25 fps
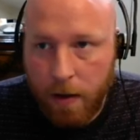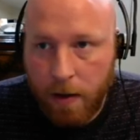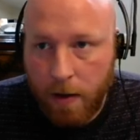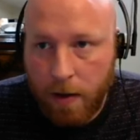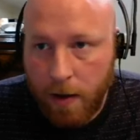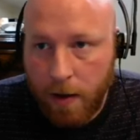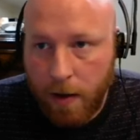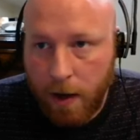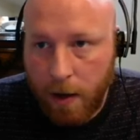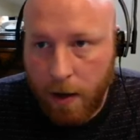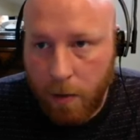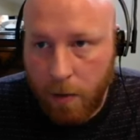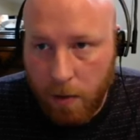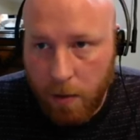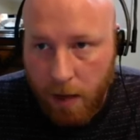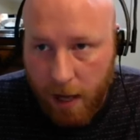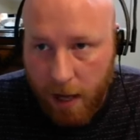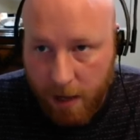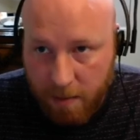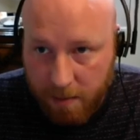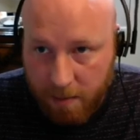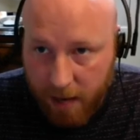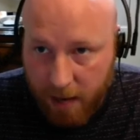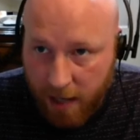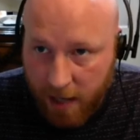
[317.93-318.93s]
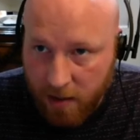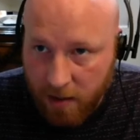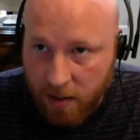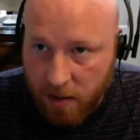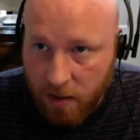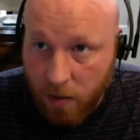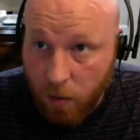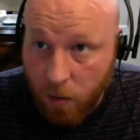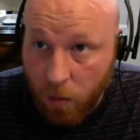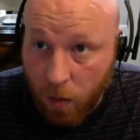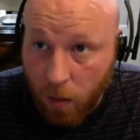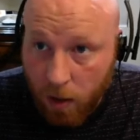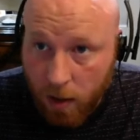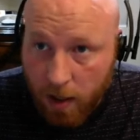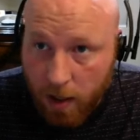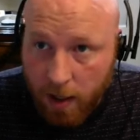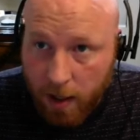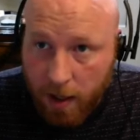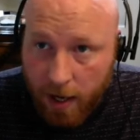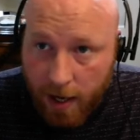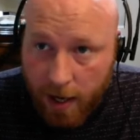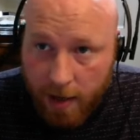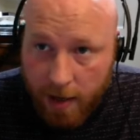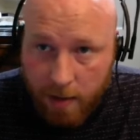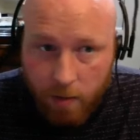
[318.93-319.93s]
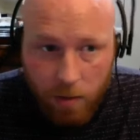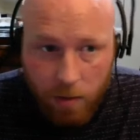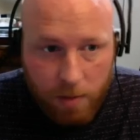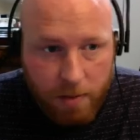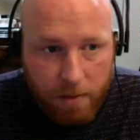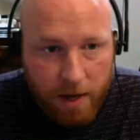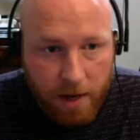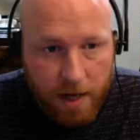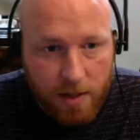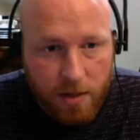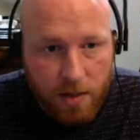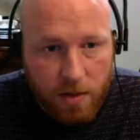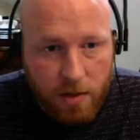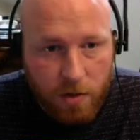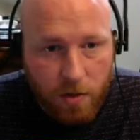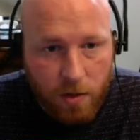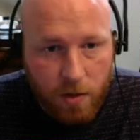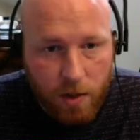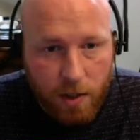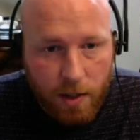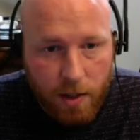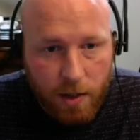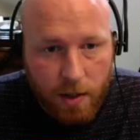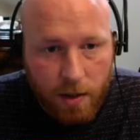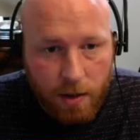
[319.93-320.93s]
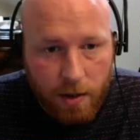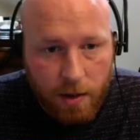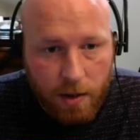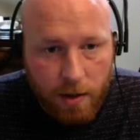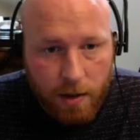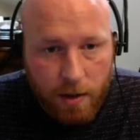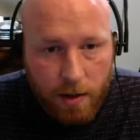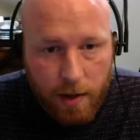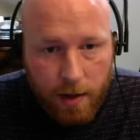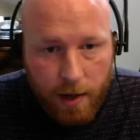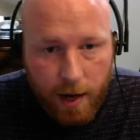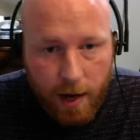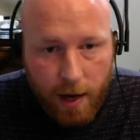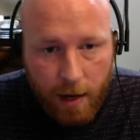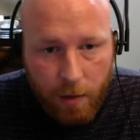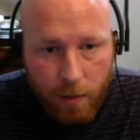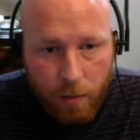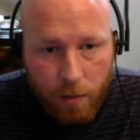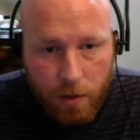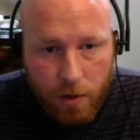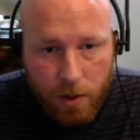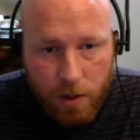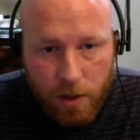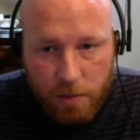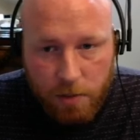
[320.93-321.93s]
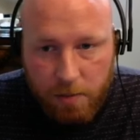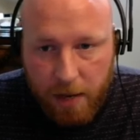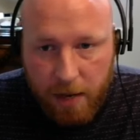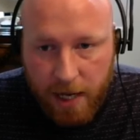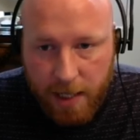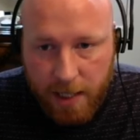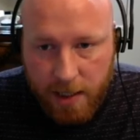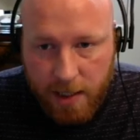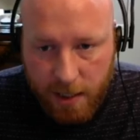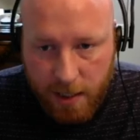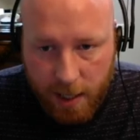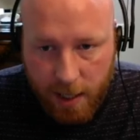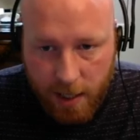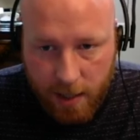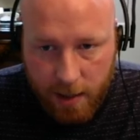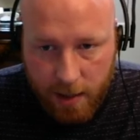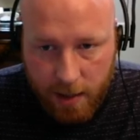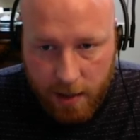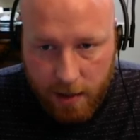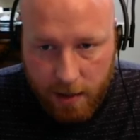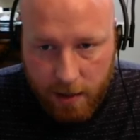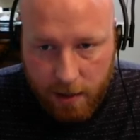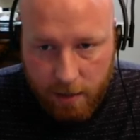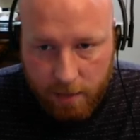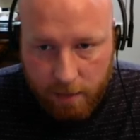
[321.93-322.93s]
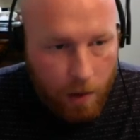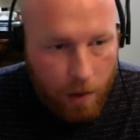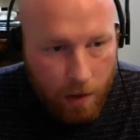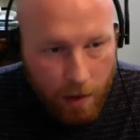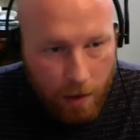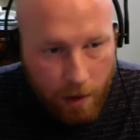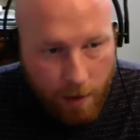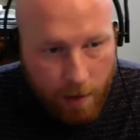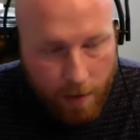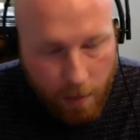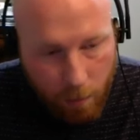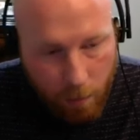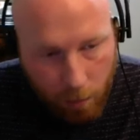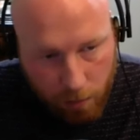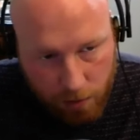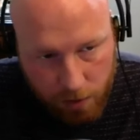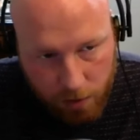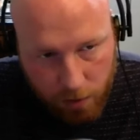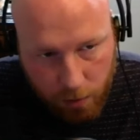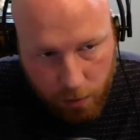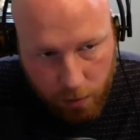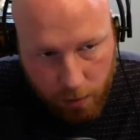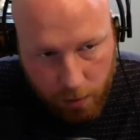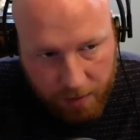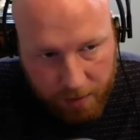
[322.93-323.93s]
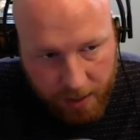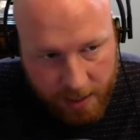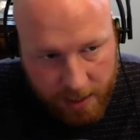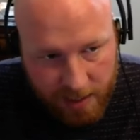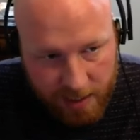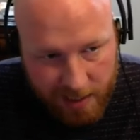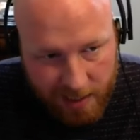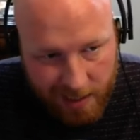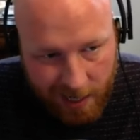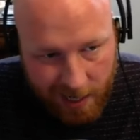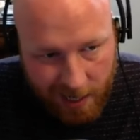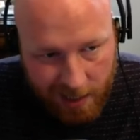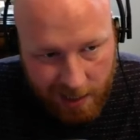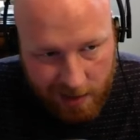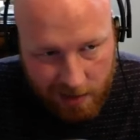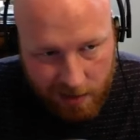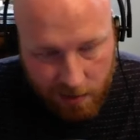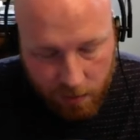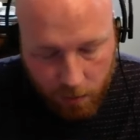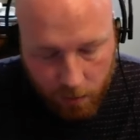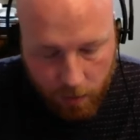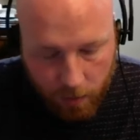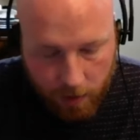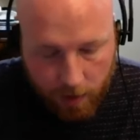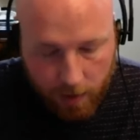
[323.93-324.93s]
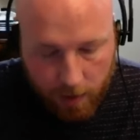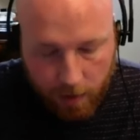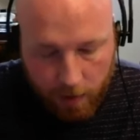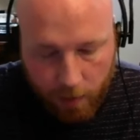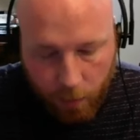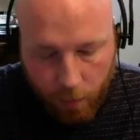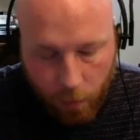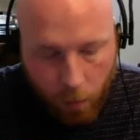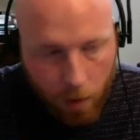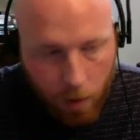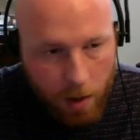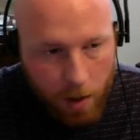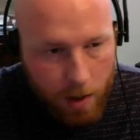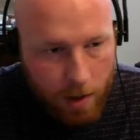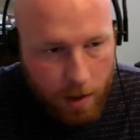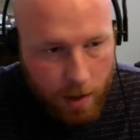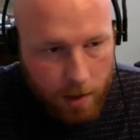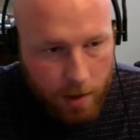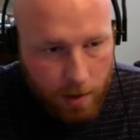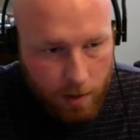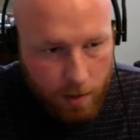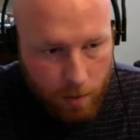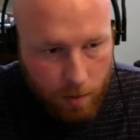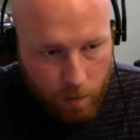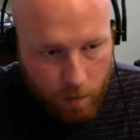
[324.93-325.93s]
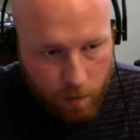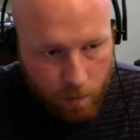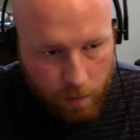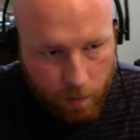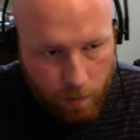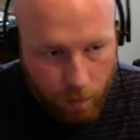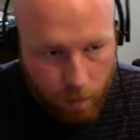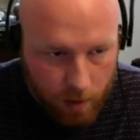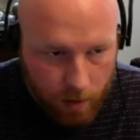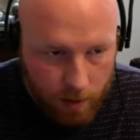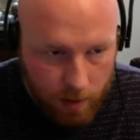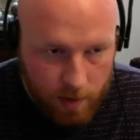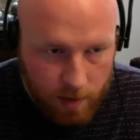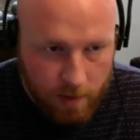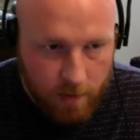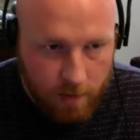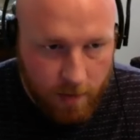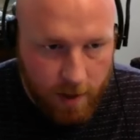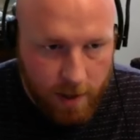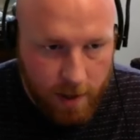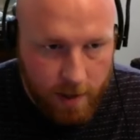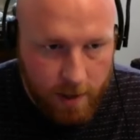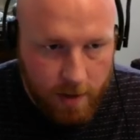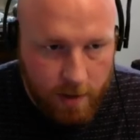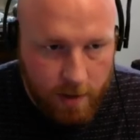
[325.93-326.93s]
And we'll head back to the work item repository. And we'll just paste that here. And then we'll just replace test with work. Work is fine.